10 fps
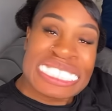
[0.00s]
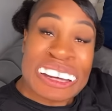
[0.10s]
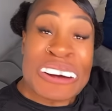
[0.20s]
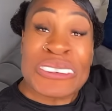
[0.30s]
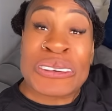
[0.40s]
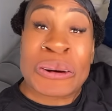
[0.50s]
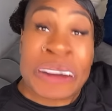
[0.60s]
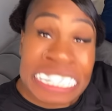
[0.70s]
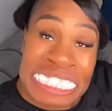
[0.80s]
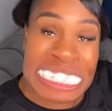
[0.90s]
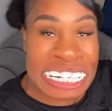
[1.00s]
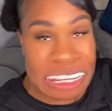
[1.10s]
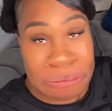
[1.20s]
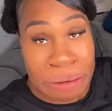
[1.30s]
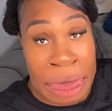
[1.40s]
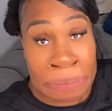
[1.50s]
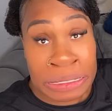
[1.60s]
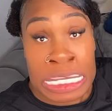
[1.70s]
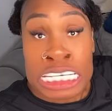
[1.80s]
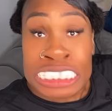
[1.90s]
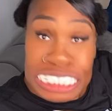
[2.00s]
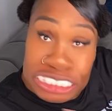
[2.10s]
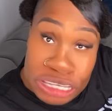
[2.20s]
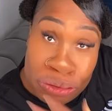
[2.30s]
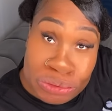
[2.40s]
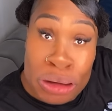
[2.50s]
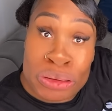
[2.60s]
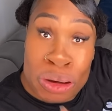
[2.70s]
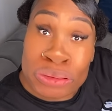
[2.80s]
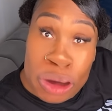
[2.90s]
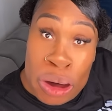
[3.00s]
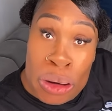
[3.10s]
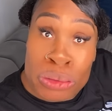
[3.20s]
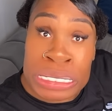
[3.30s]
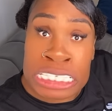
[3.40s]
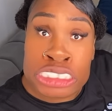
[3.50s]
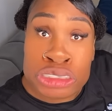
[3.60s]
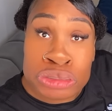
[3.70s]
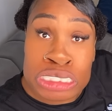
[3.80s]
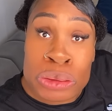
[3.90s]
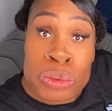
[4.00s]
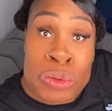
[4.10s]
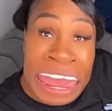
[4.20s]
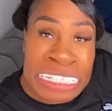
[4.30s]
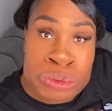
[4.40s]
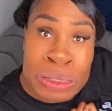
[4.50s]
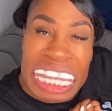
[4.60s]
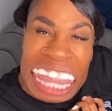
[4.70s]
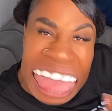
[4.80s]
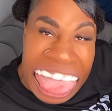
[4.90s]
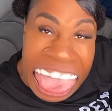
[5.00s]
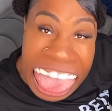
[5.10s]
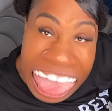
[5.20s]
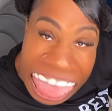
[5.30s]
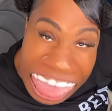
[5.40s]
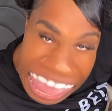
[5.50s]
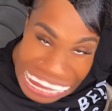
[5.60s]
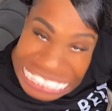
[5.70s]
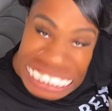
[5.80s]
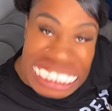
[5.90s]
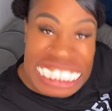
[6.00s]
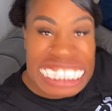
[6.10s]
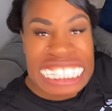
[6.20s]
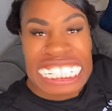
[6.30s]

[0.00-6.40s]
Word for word: Don't question it, Mama. Just go, go, go, go. Get you some rest. Relax.